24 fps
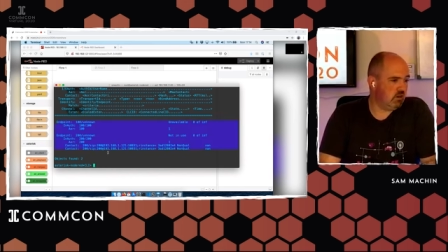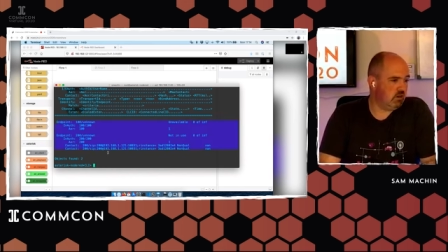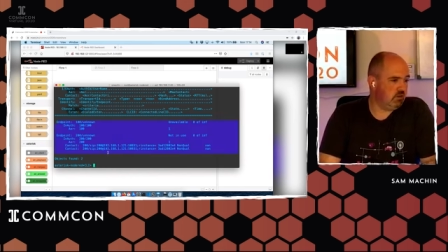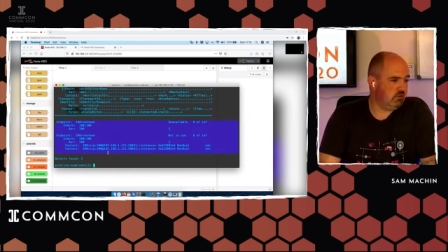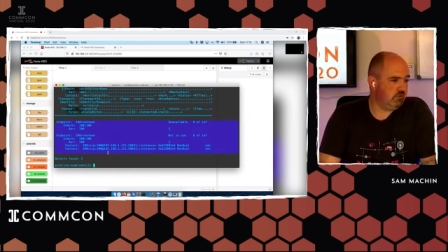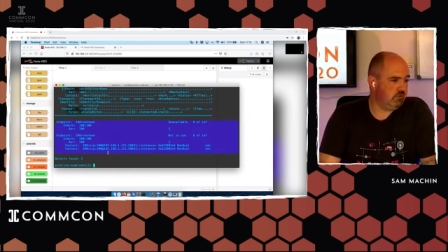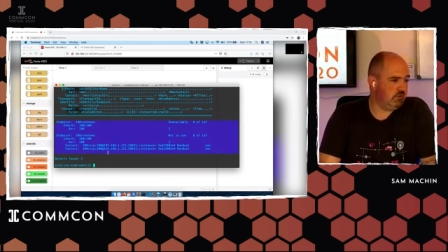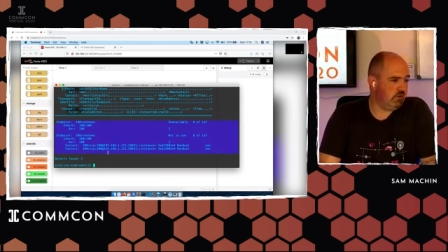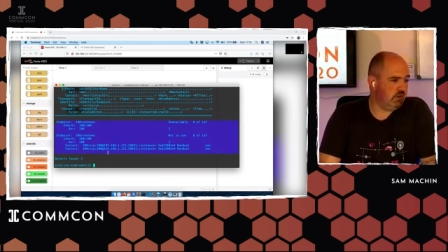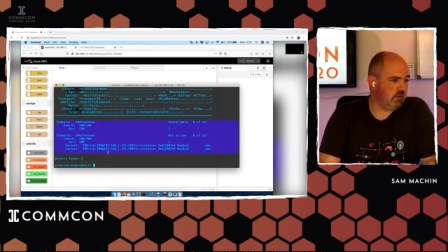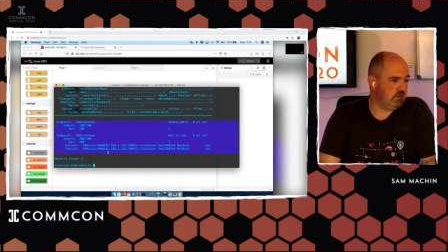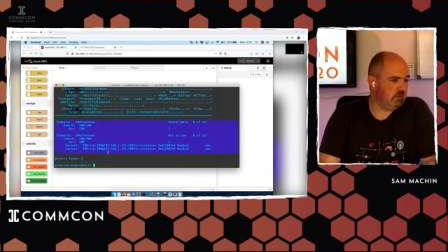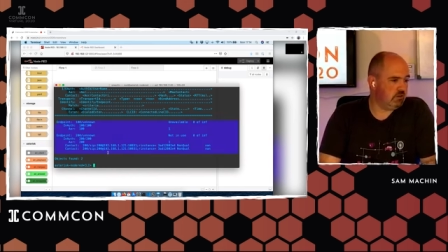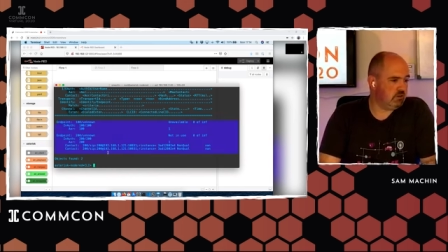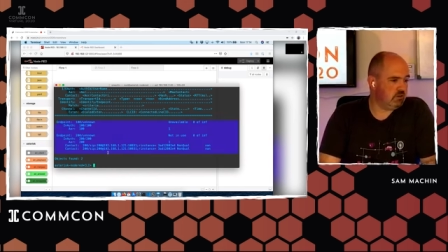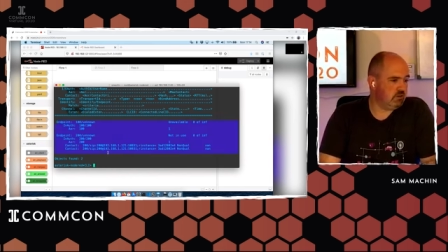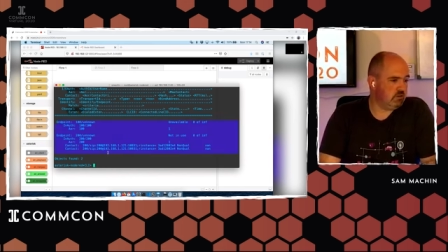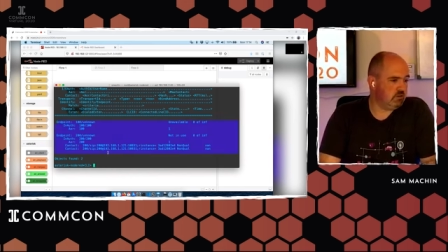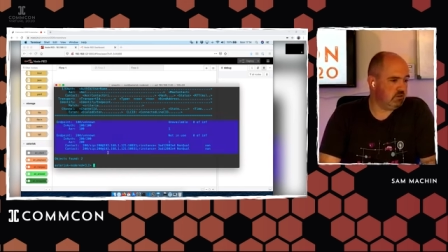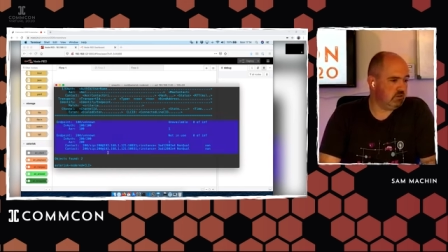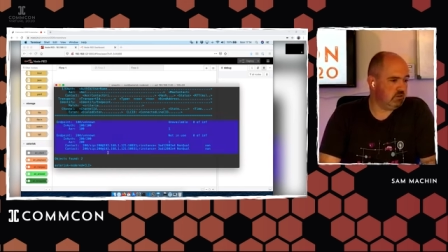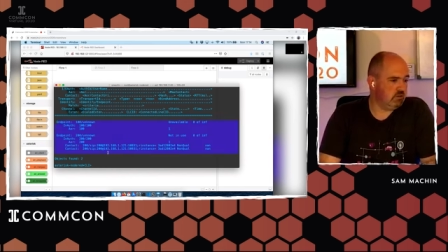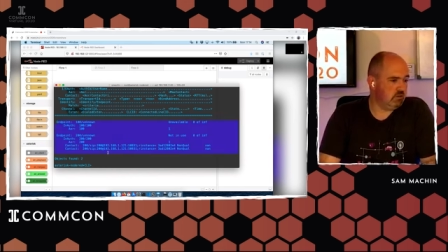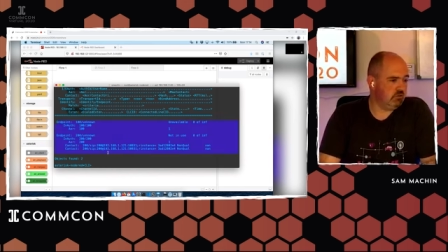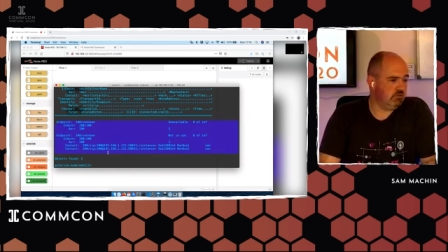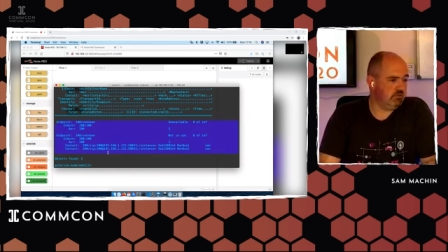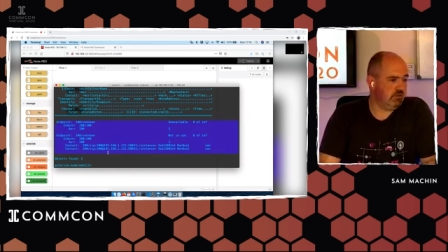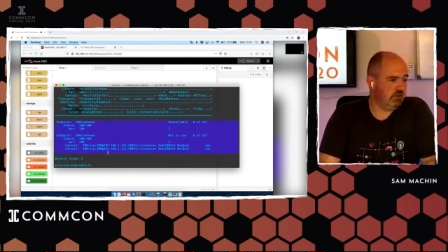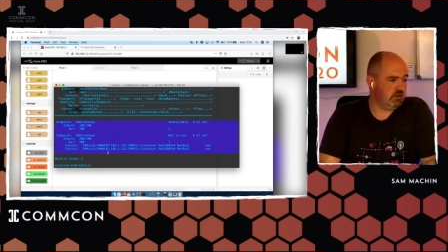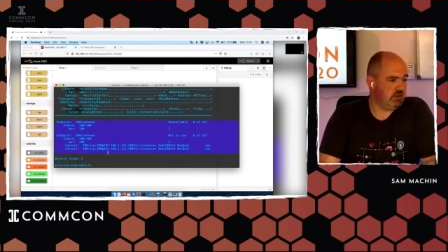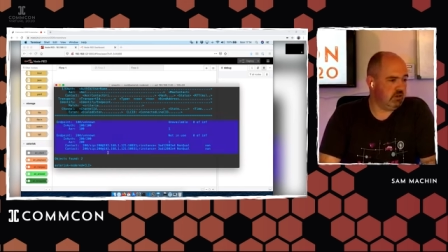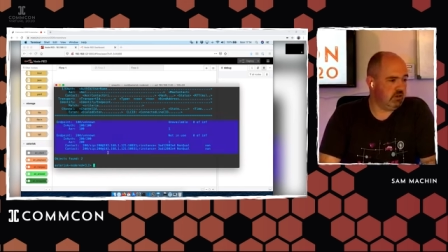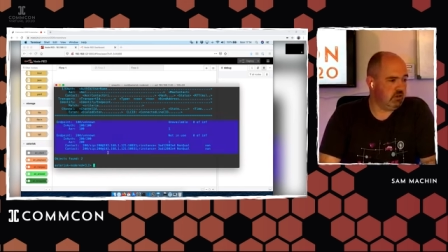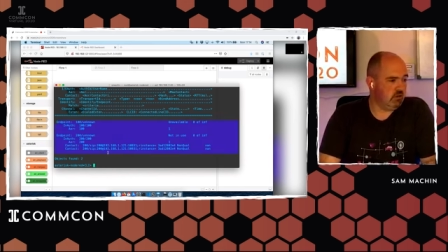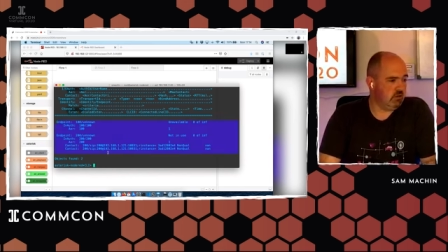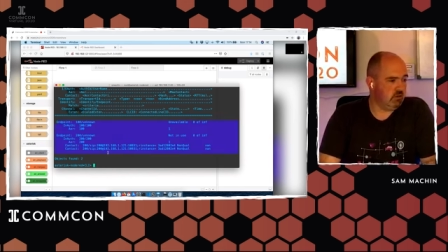configured
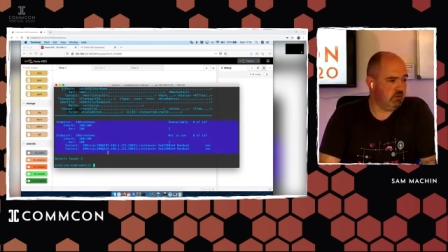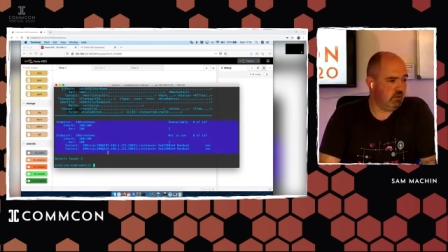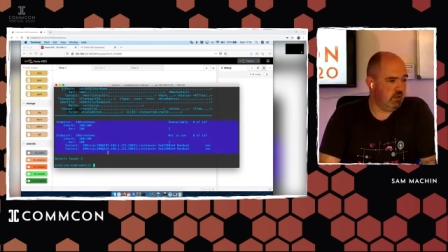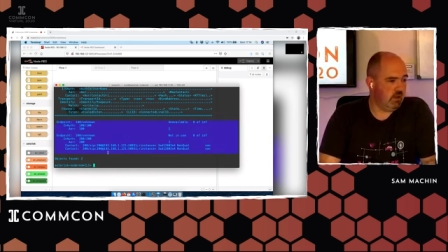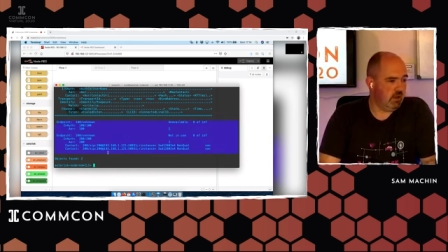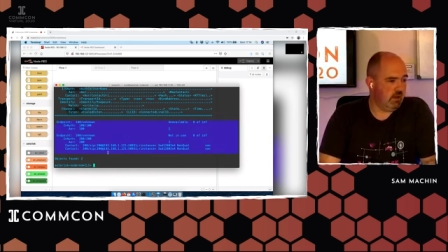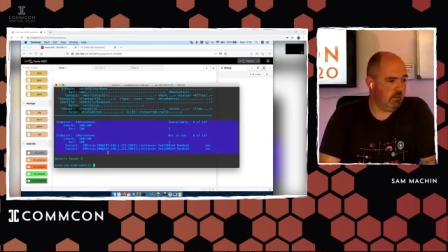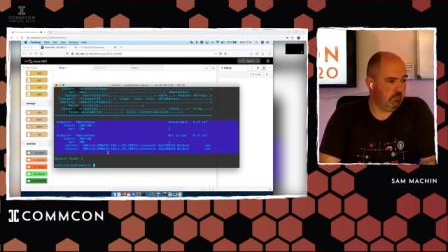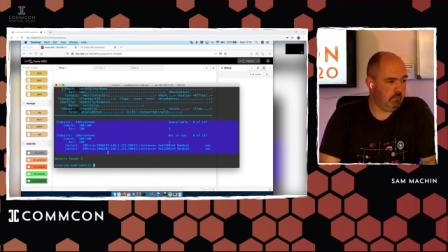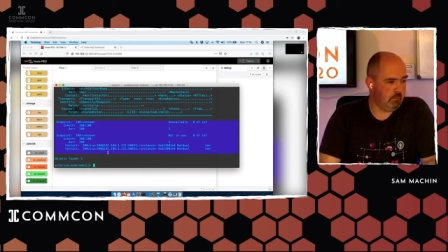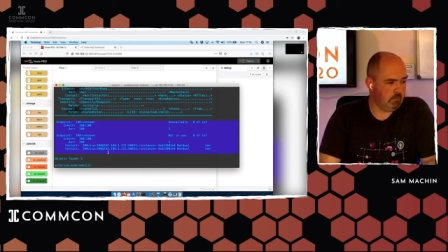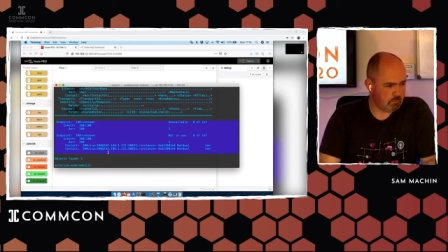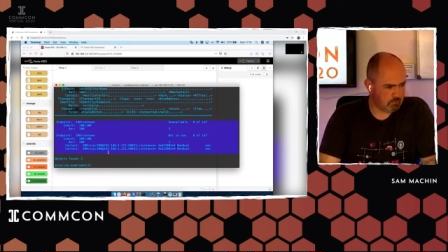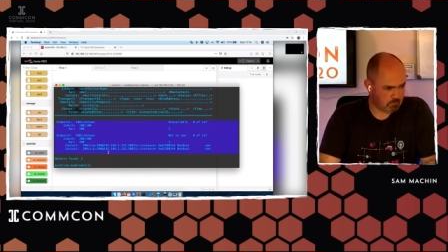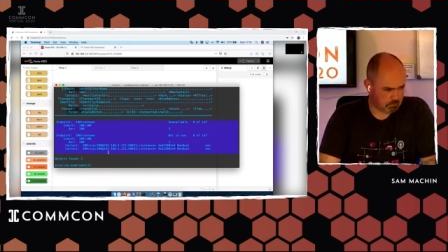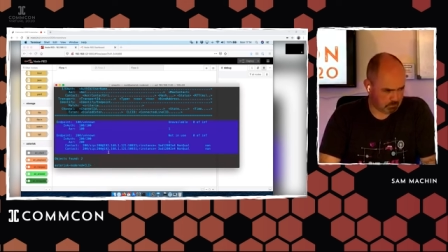already on there.